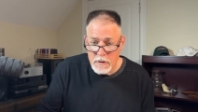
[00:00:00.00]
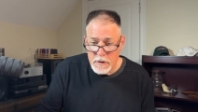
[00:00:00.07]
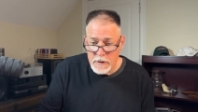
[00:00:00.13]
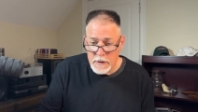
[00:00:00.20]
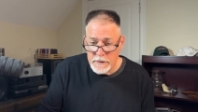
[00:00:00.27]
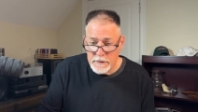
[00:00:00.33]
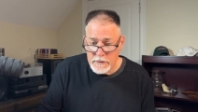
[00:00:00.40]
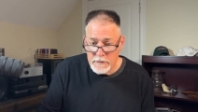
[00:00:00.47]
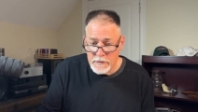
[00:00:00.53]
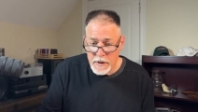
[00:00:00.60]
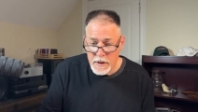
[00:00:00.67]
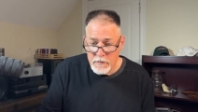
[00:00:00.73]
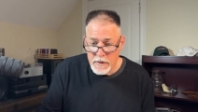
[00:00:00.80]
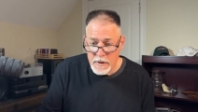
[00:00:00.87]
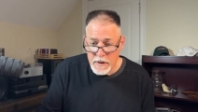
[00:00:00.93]
And so
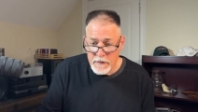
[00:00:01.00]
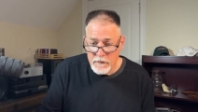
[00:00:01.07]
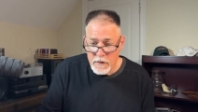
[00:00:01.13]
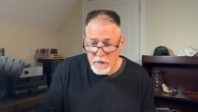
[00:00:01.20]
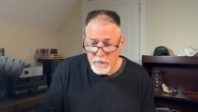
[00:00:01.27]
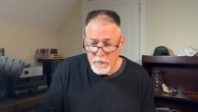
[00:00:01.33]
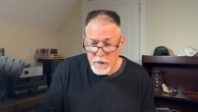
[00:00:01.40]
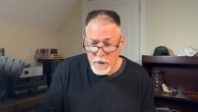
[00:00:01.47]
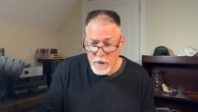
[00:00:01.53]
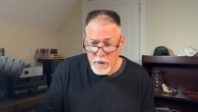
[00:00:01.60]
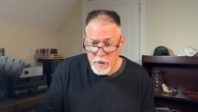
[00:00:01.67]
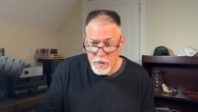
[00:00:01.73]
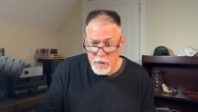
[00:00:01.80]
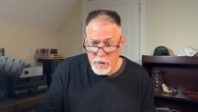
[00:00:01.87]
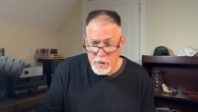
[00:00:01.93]
now we have our
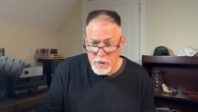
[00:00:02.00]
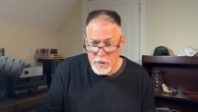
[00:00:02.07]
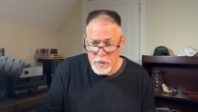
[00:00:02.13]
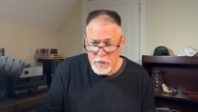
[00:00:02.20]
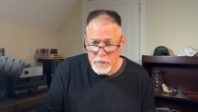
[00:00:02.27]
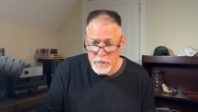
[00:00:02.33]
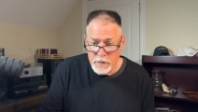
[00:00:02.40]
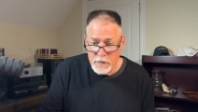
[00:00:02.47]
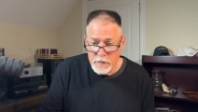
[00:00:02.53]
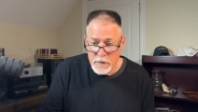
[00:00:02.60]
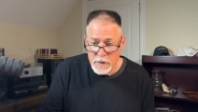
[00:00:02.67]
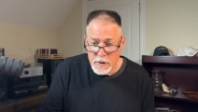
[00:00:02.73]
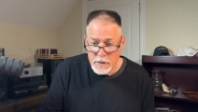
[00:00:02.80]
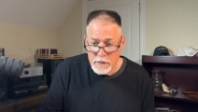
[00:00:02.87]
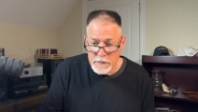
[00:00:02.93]
new root
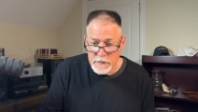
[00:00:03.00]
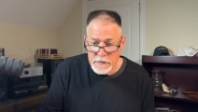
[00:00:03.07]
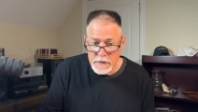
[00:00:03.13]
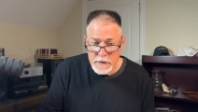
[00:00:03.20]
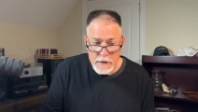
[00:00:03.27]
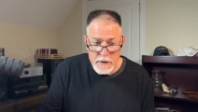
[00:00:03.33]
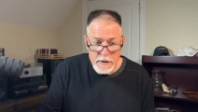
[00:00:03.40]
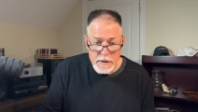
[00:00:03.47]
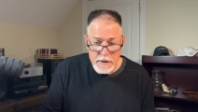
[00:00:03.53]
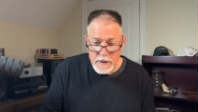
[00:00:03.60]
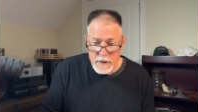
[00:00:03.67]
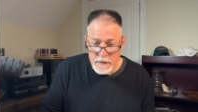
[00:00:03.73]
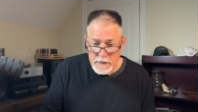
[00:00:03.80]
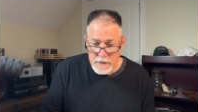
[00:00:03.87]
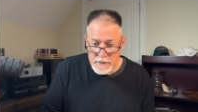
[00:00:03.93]
notes
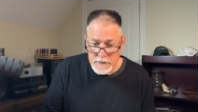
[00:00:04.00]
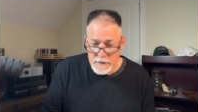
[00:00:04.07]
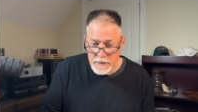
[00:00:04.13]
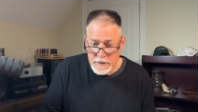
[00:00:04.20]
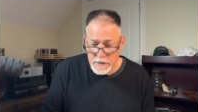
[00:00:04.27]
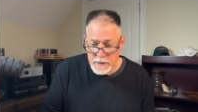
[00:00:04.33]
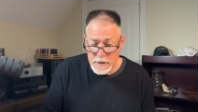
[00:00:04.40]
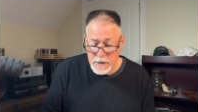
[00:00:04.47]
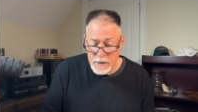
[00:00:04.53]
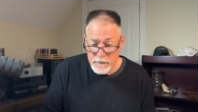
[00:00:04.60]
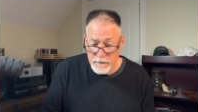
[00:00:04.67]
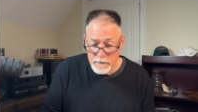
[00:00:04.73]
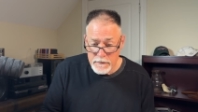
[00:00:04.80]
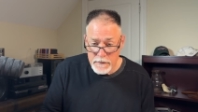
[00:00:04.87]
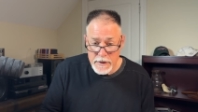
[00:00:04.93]
in the 10th
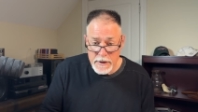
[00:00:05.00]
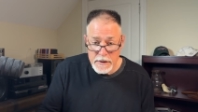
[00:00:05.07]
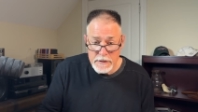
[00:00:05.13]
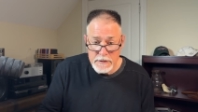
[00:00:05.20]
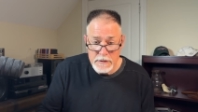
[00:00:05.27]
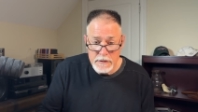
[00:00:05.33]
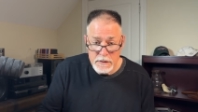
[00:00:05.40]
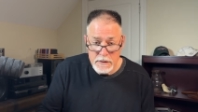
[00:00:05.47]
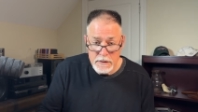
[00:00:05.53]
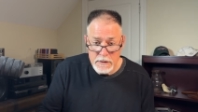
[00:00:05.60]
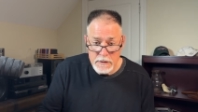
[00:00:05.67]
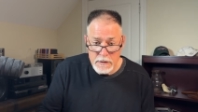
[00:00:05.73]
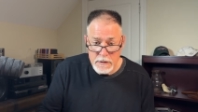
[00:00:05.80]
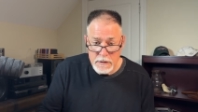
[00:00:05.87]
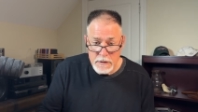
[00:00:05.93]
fret,
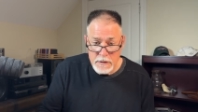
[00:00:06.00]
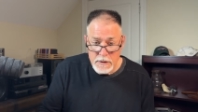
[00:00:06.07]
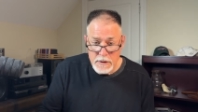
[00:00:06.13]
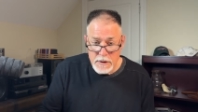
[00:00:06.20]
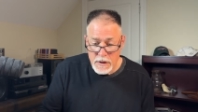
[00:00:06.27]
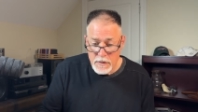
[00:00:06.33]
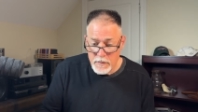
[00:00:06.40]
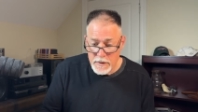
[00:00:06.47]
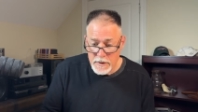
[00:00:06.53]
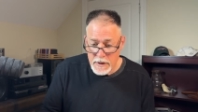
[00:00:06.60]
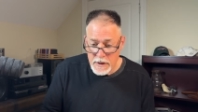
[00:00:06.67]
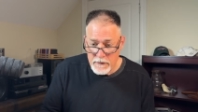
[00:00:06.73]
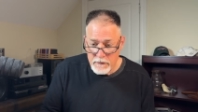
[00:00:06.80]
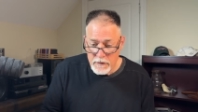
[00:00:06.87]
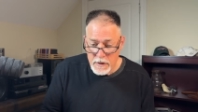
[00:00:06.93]
and we
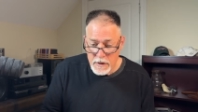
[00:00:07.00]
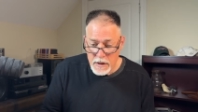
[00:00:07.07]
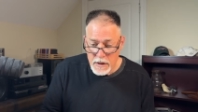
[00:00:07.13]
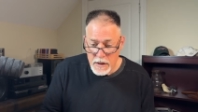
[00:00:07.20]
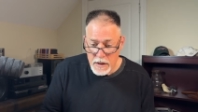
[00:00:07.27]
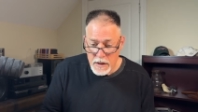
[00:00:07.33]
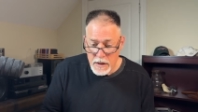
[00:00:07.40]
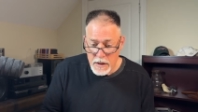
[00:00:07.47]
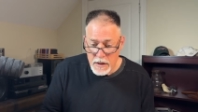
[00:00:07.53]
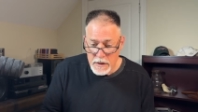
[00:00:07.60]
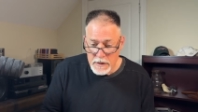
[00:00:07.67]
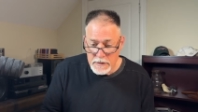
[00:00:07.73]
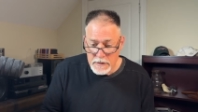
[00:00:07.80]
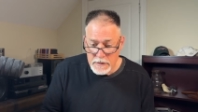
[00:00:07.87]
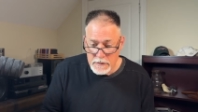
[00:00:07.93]
have our
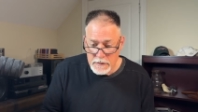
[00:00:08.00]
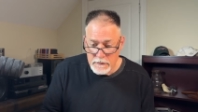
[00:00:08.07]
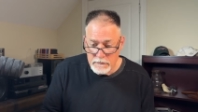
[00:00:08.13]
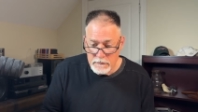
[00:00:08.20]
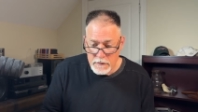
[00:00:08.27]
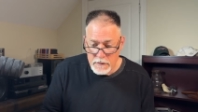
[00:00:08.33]
octave